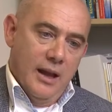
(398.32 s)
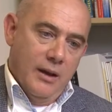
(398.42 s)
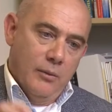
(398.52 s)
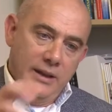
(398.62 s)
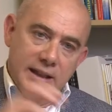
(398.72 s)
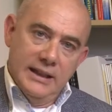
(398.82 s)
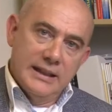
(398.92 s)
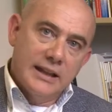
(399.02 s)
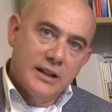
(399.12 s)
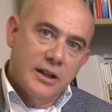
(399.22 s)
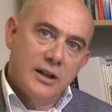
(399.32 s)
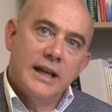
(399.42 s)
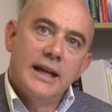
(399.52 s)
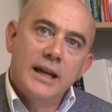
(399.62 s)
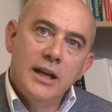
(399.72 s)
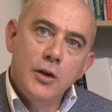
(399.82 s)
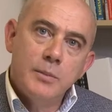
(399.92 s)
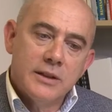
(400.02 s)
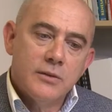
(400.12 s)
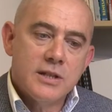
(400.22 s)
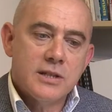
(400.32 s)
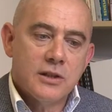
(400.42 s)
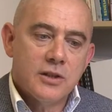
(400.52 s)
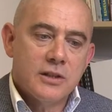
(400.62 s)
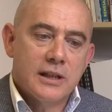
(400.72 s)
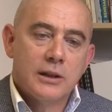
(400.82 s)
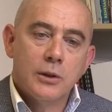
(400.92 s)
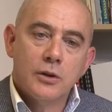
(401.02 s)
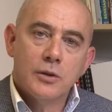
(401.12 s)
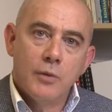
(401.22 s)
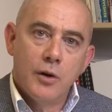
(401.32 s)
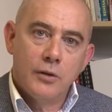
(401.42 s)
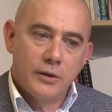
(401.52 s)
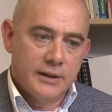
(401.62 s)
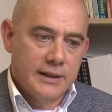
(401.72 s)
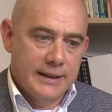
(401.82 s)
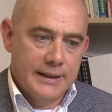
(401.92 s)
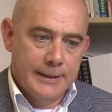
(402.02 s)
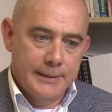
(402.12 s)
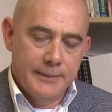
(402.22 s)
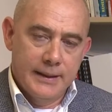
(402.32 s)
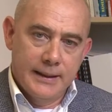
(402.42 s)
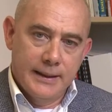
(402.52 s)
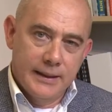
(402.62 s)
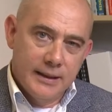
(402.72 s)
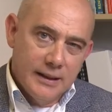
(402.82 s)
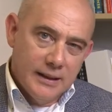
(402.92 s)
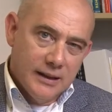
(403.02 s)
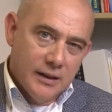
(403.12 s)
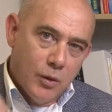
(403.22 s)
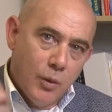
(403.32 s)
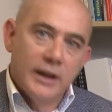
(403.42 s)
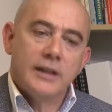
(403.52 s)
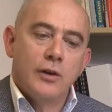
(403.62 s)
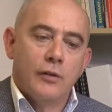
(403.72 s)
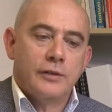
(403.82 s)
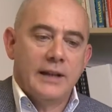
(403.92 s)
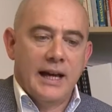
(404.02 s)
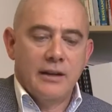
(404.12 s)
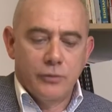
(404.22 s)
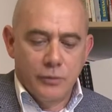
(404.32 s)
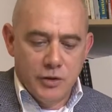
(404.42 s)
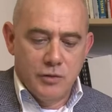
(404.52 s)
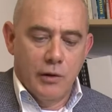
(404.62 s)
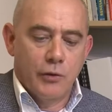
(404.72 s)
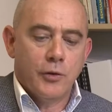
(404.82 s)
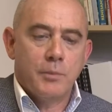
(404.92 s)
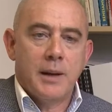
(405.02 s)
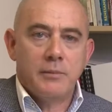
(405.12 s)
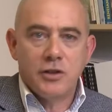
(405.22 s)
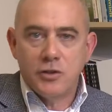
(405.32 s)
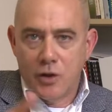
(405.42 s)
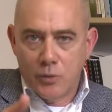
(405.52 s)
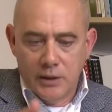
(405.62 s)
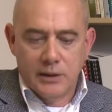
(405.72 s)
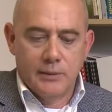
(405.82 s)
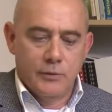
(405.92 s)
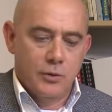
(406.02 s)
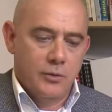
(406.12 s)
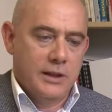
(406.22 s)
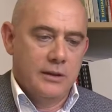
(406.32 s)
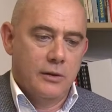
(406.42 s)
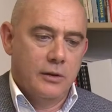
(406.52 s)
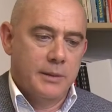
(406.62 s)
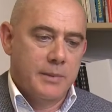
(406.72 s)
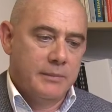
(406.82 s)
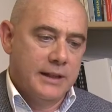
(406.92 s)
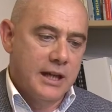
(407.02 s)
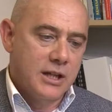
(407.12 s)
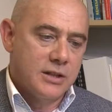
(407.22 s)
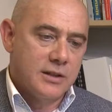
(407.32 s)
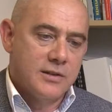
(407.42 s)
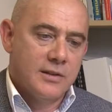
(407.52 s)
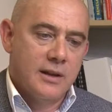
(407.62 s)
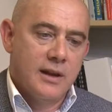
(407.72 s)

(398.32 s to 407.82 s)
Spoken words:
We did another human research that looked more on the quality of life, which we also published. You are welcome to read all the publications.